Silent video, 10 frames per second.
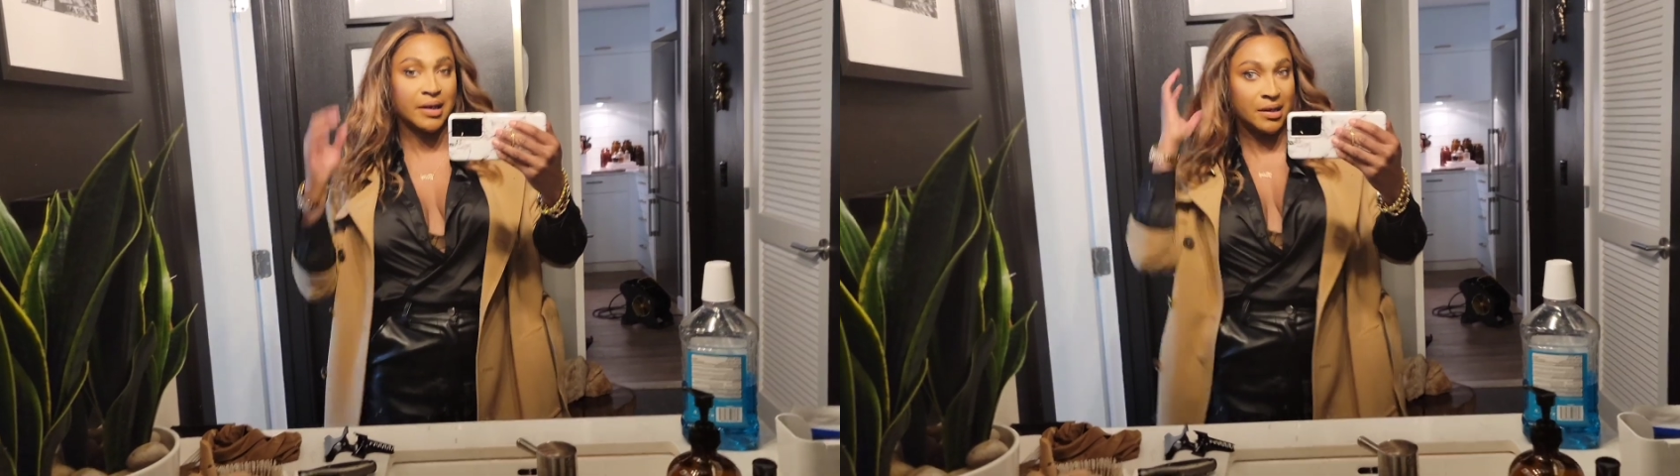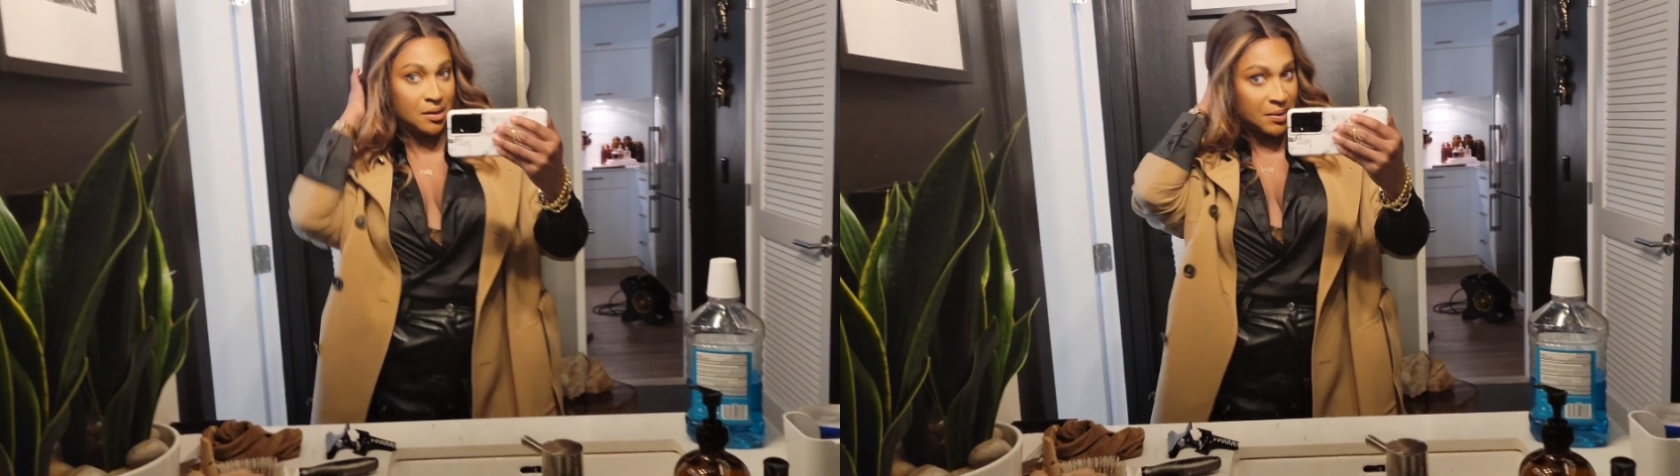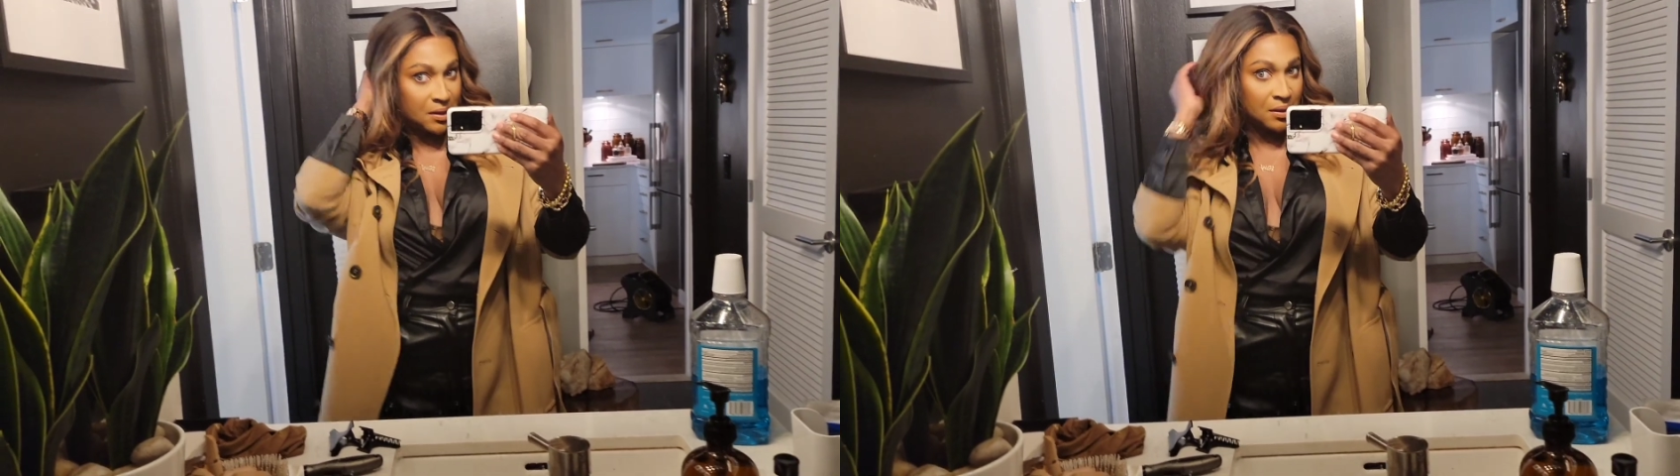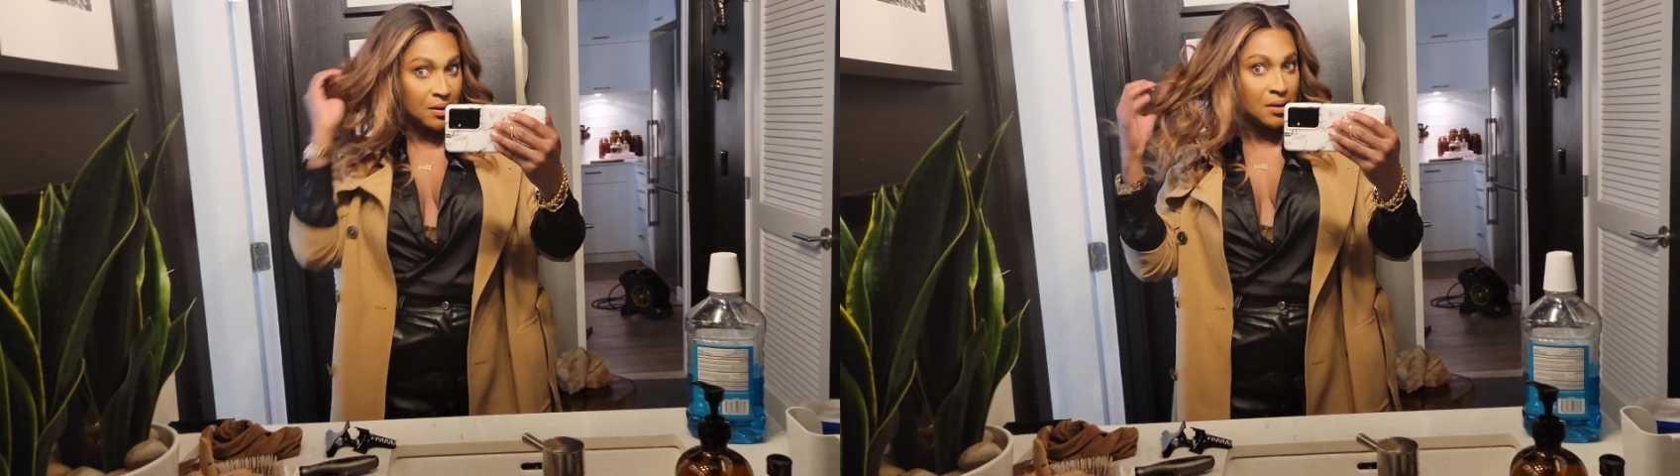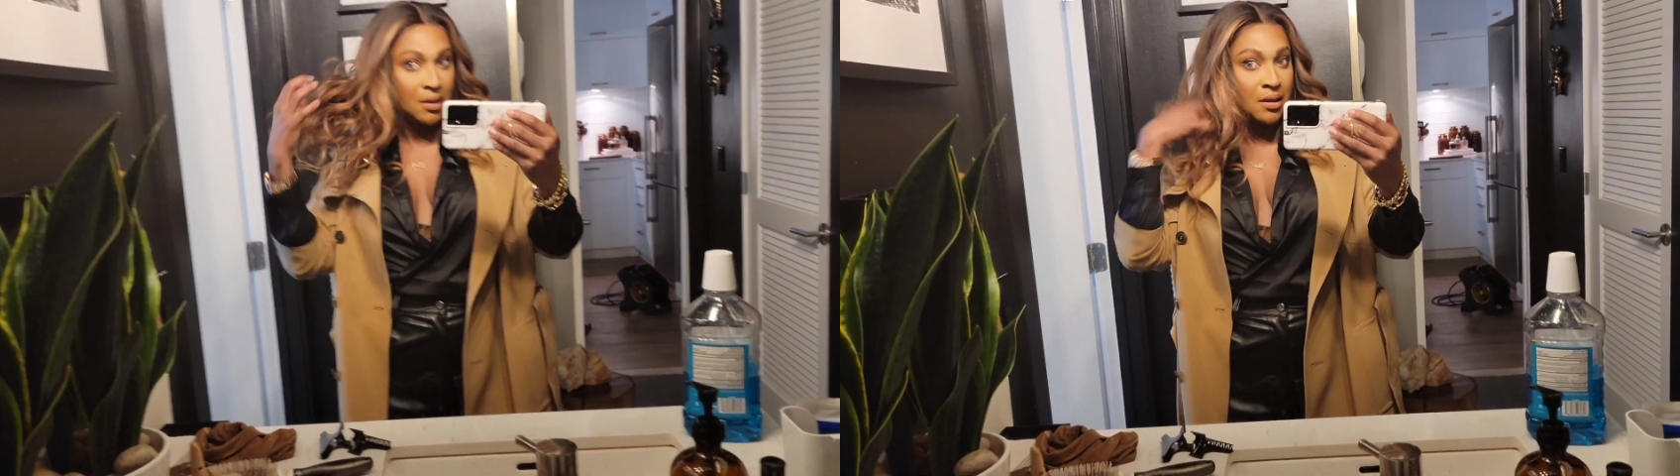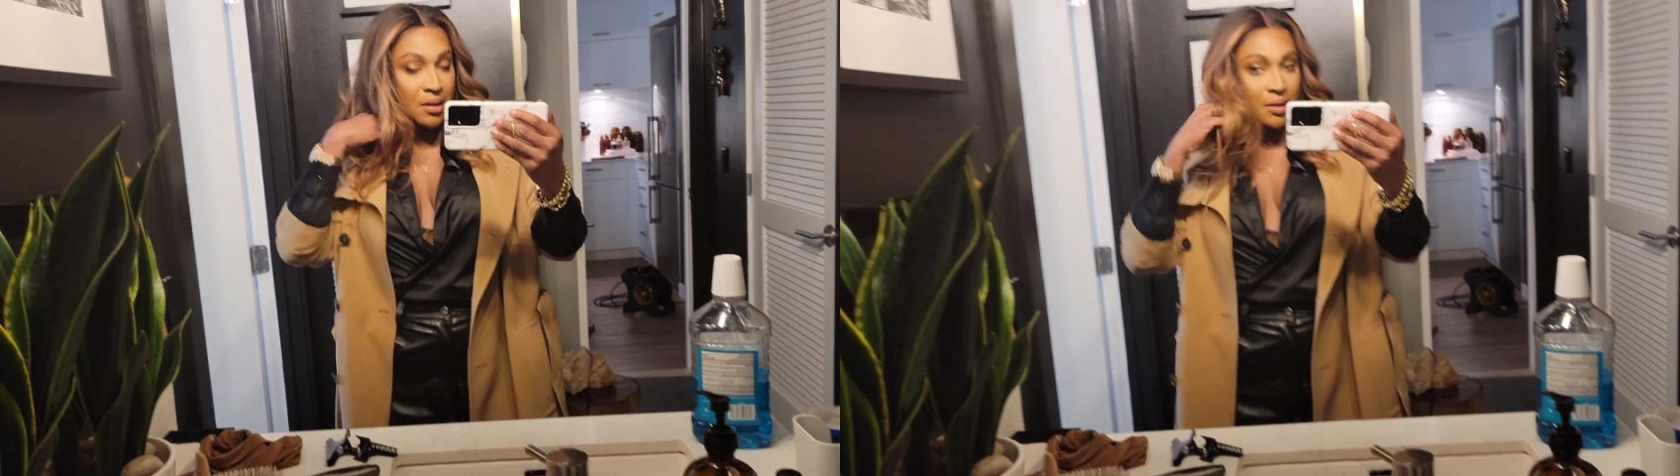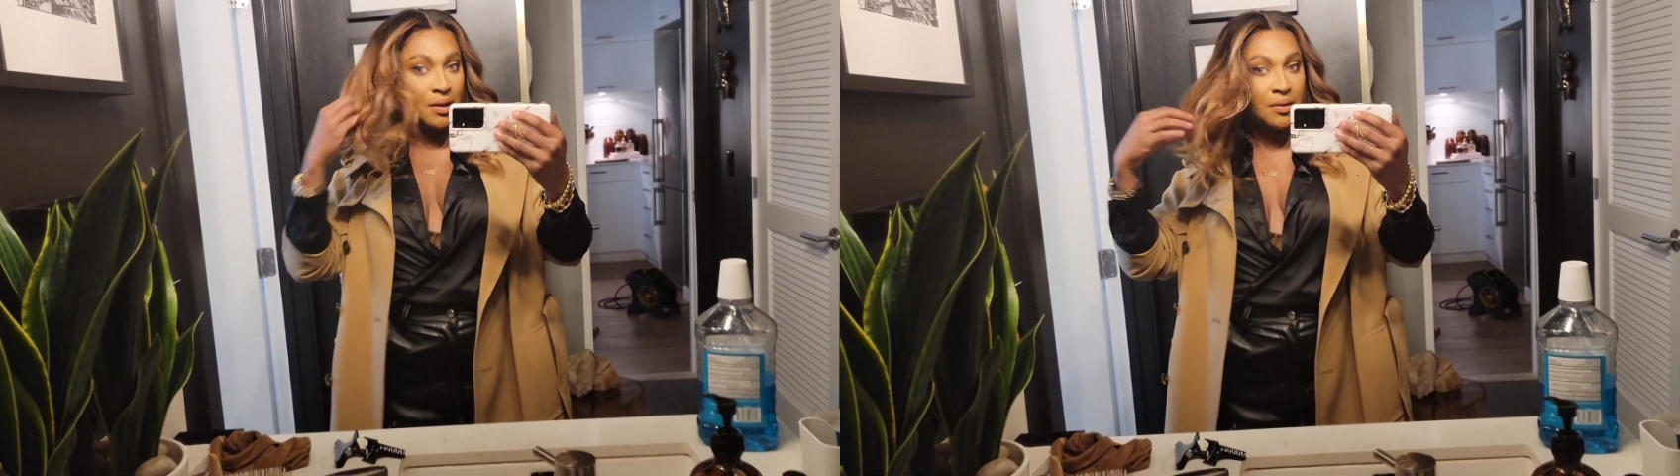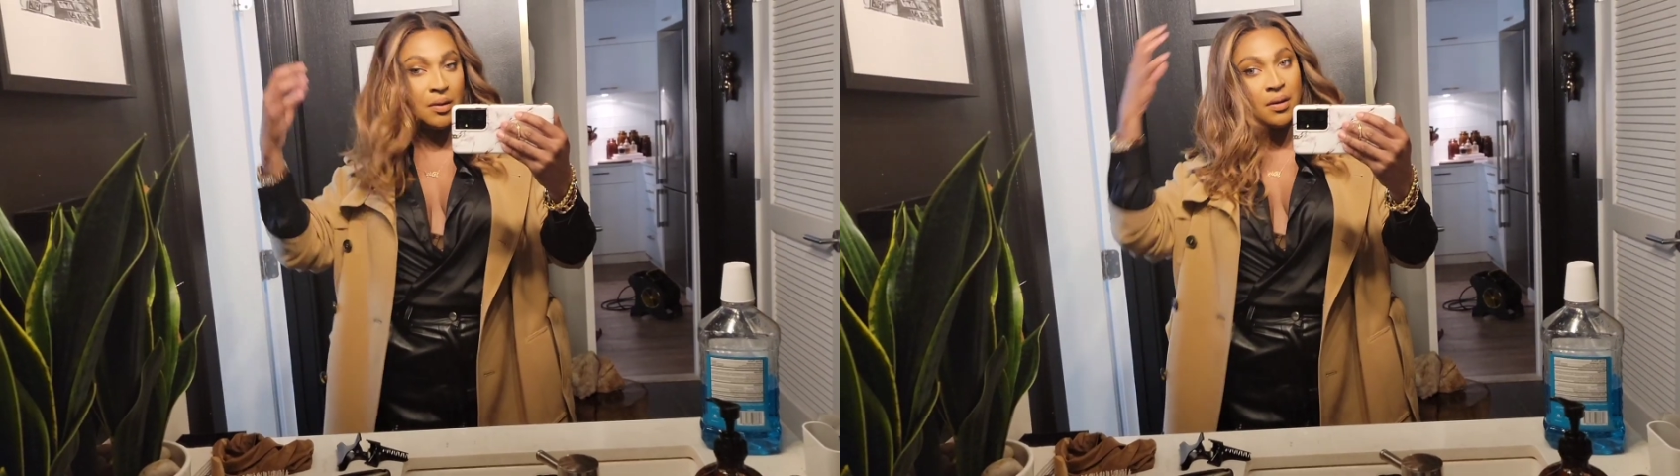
I need to be, you know,